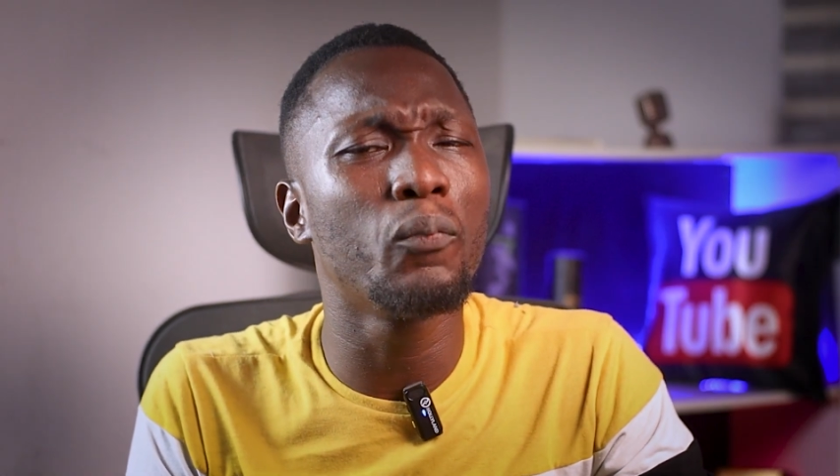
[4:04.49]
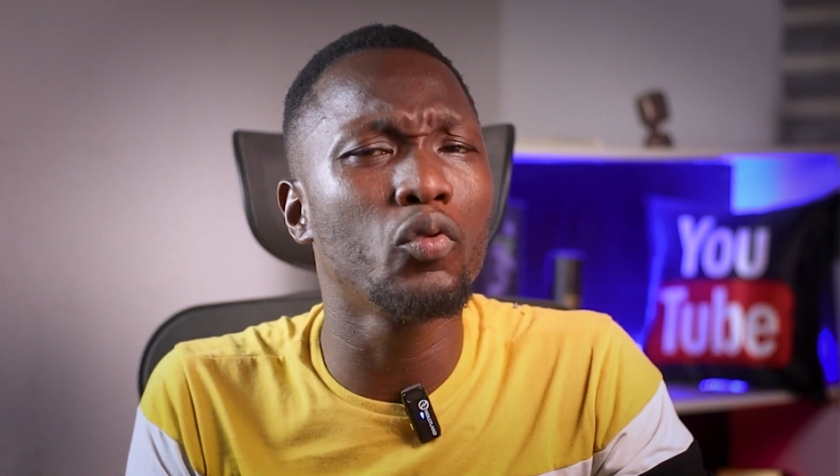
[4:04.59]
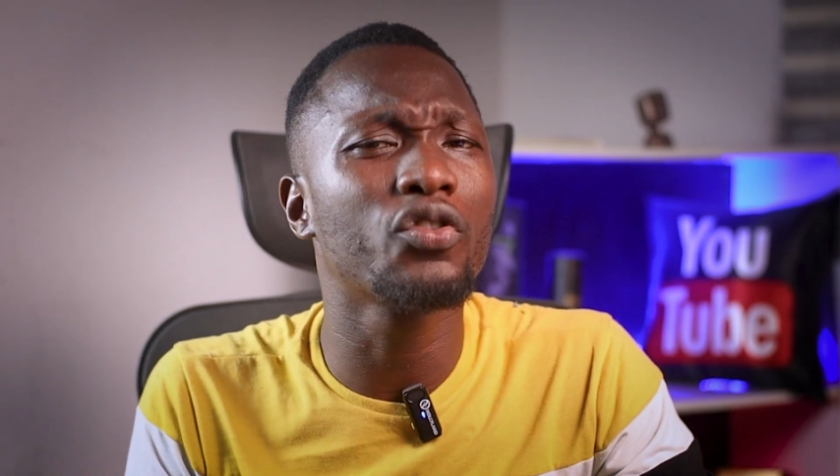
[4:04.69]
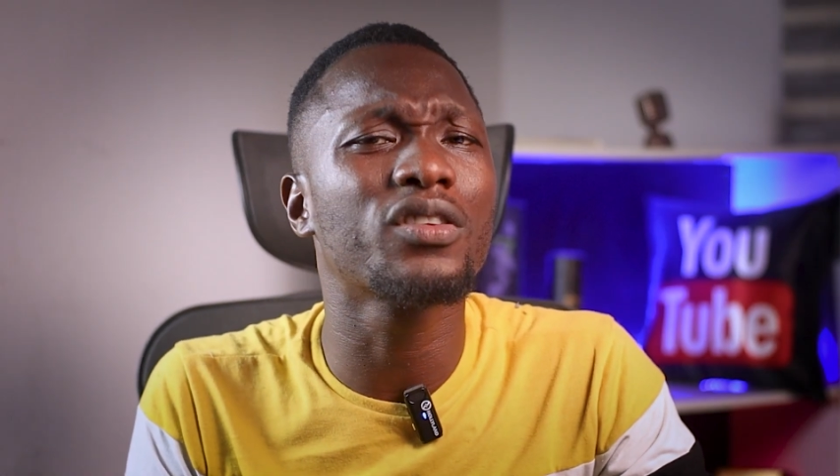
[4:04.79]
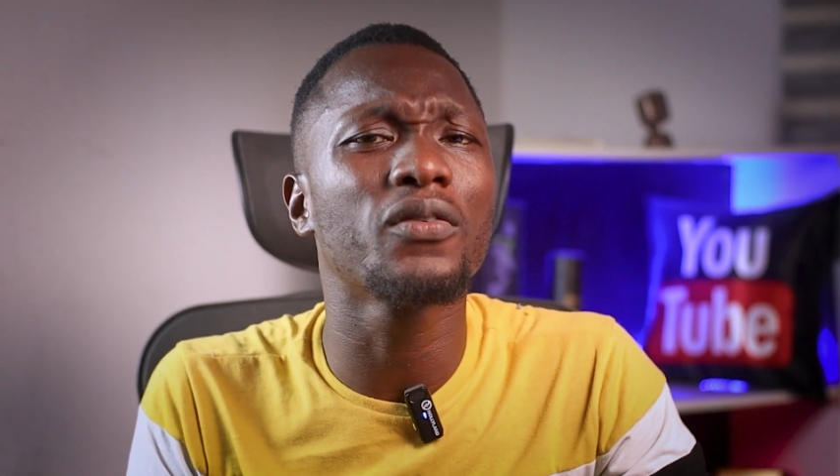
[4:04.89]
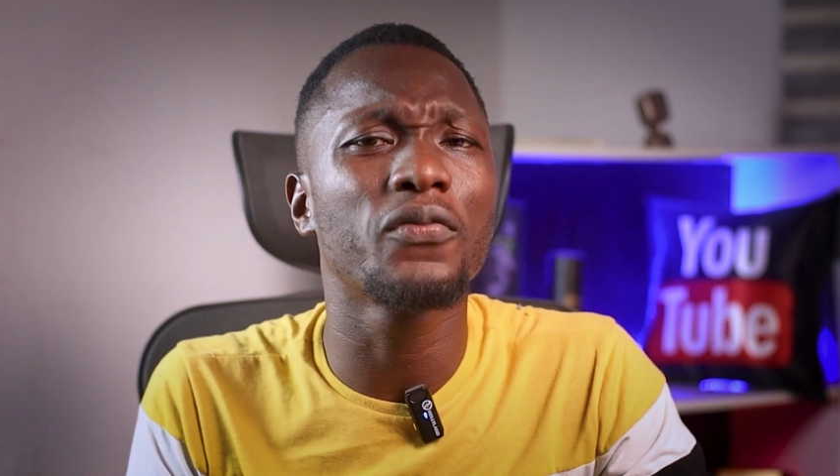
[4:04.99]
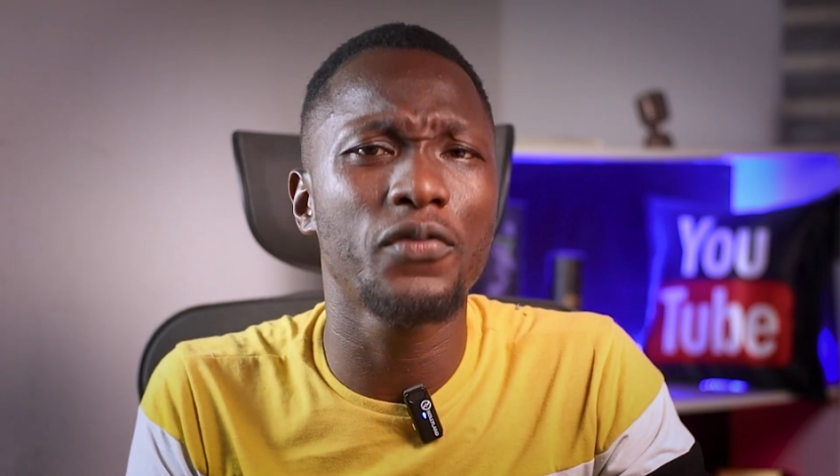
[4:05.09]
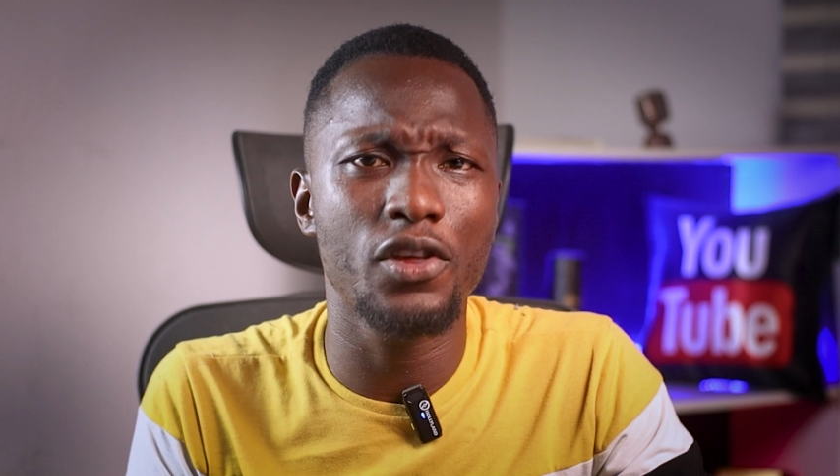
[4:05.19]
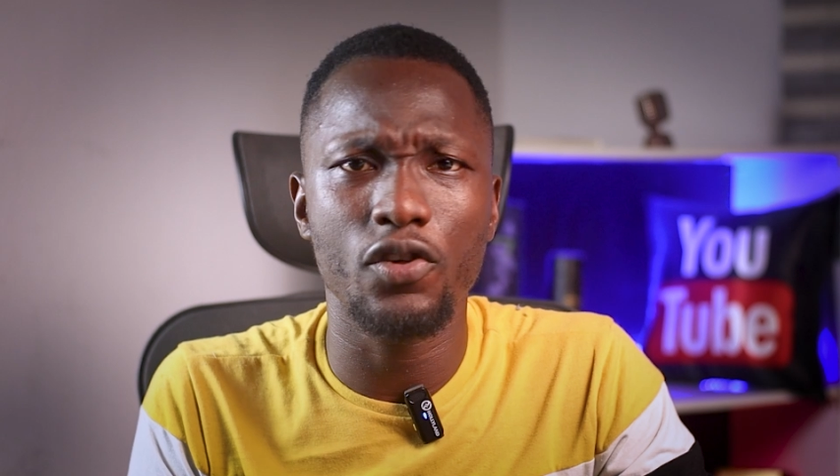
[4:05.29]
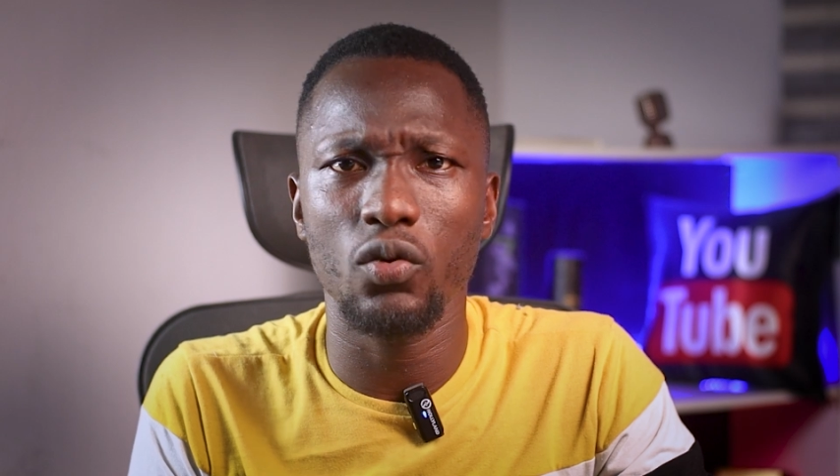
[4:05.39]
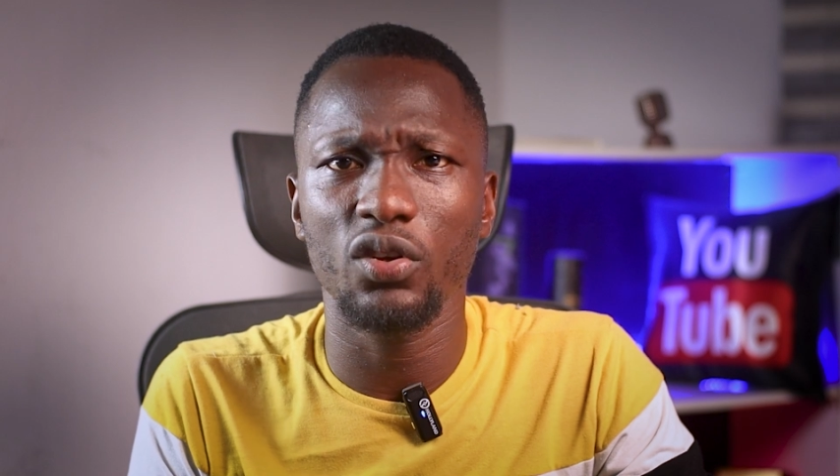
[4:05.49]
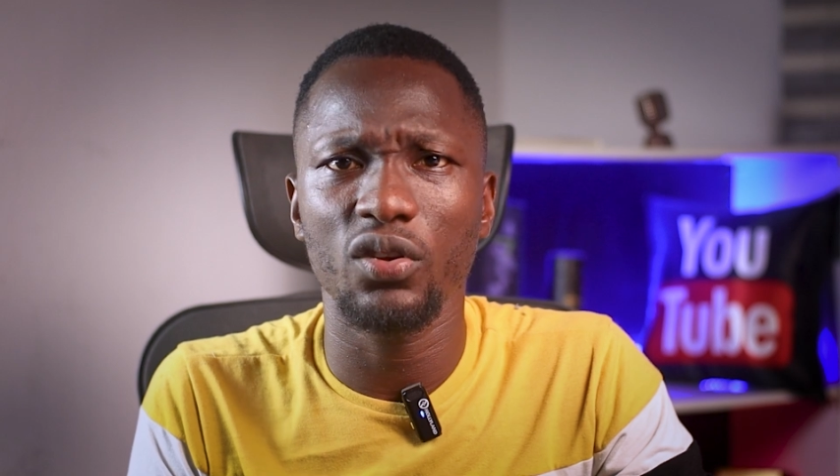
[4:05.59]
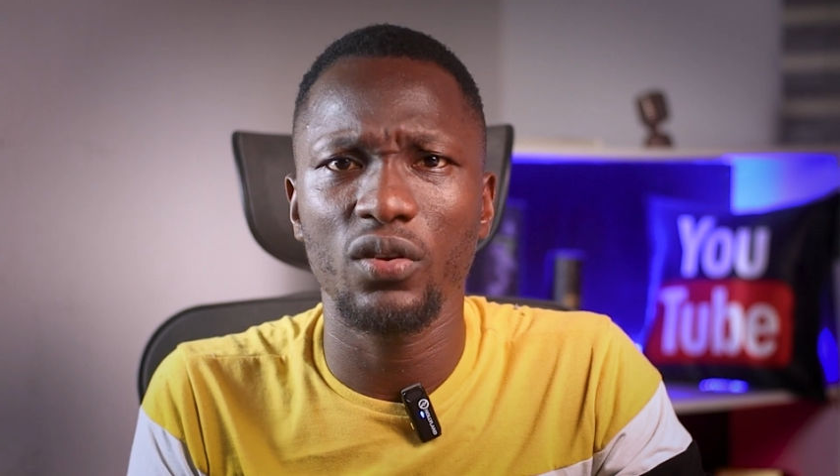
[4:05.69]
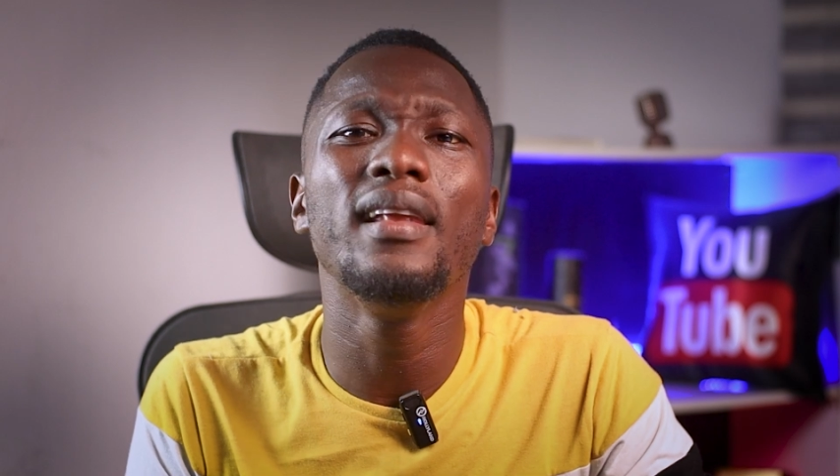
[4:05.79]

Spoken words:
Boost features?